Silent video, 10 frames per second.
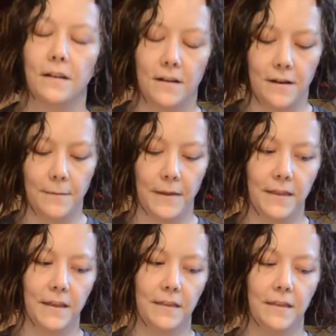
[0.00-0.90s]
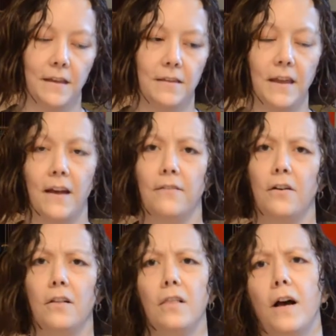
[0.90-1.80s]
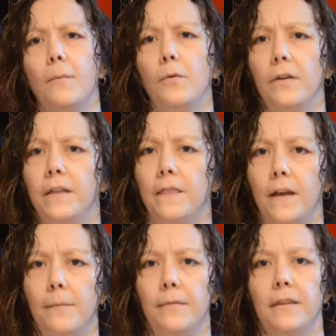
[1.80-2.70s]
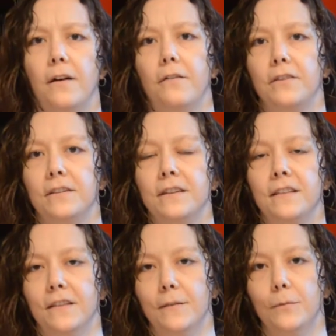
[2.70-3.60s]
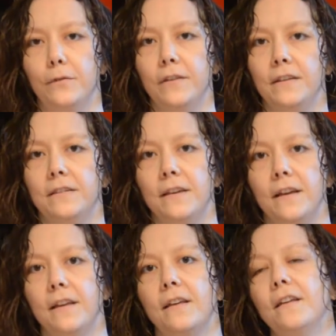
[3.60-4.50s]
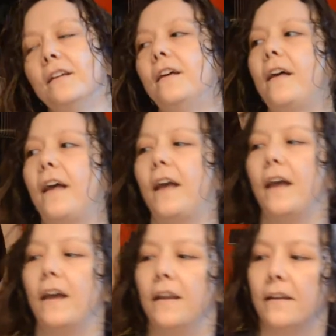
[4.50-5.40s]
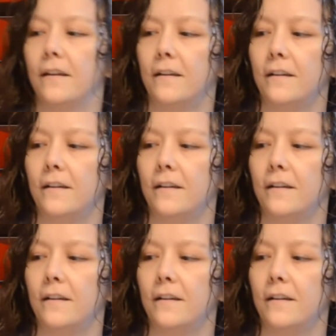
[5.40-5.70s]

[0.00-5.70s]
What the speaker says: I think that they have a lot more in them, obviously, than the movies did. And